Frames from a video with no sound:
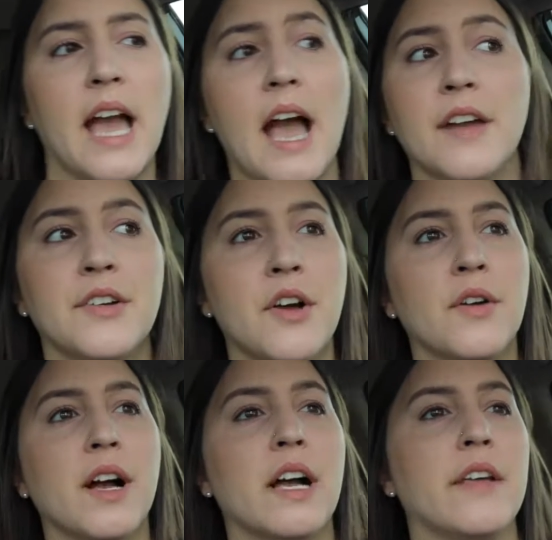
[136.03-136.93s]
Yeah, I don't
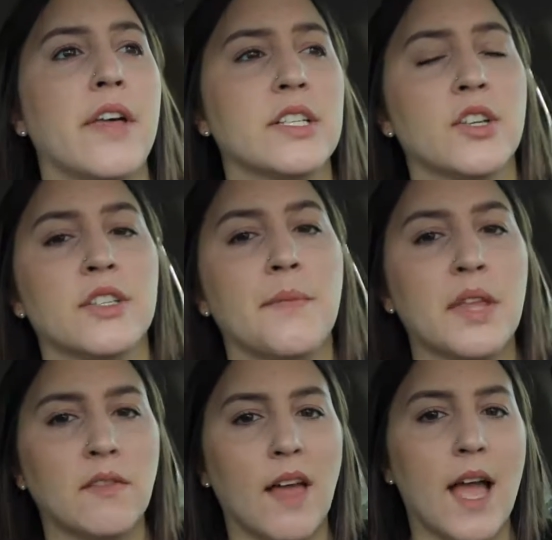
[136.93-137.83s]
know, that's just
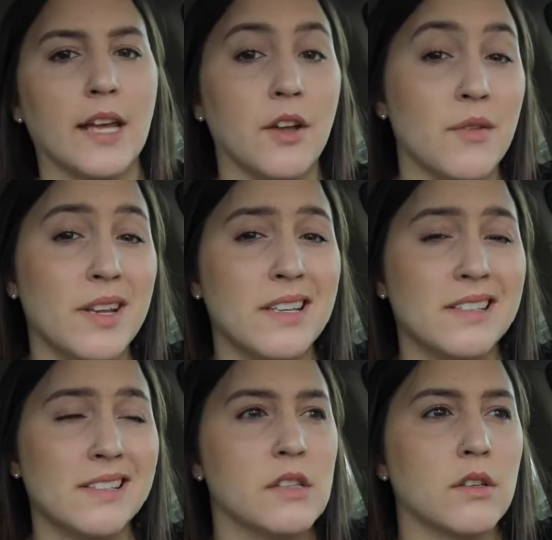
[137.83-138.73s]
something that I noticed.